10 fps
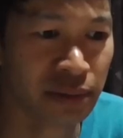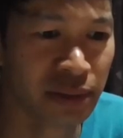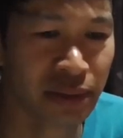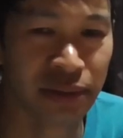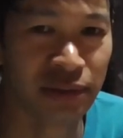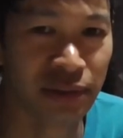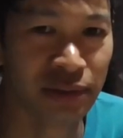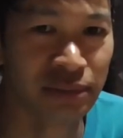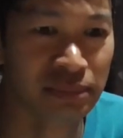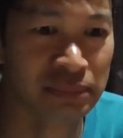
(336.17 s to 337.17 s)
Yeah,
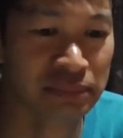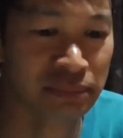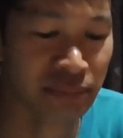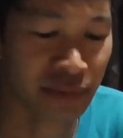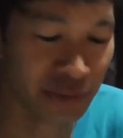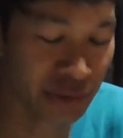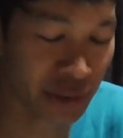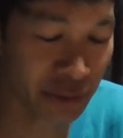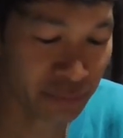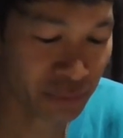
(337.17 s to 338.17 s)
so there you
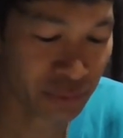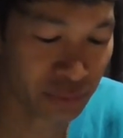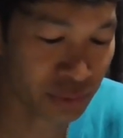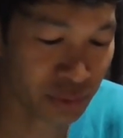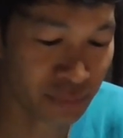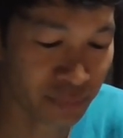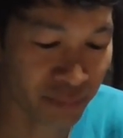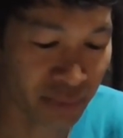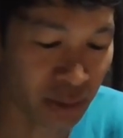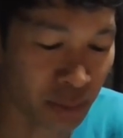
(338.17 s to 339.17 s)
go. Who knew?
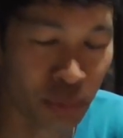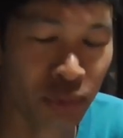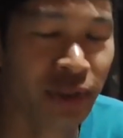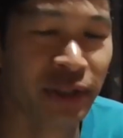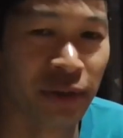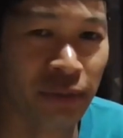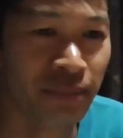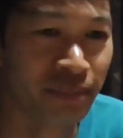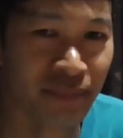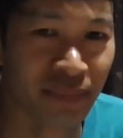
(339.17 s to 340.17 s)
Pukeko.
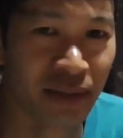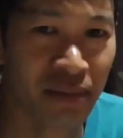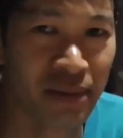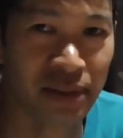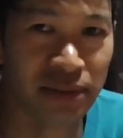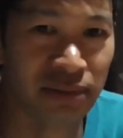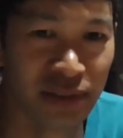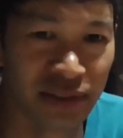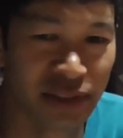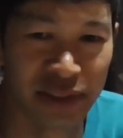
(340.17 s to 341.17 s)
It,
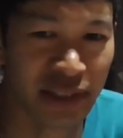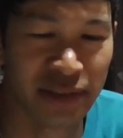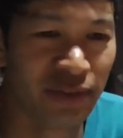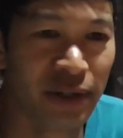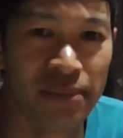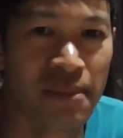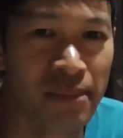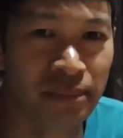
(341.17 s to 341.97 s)
it just tastes fine.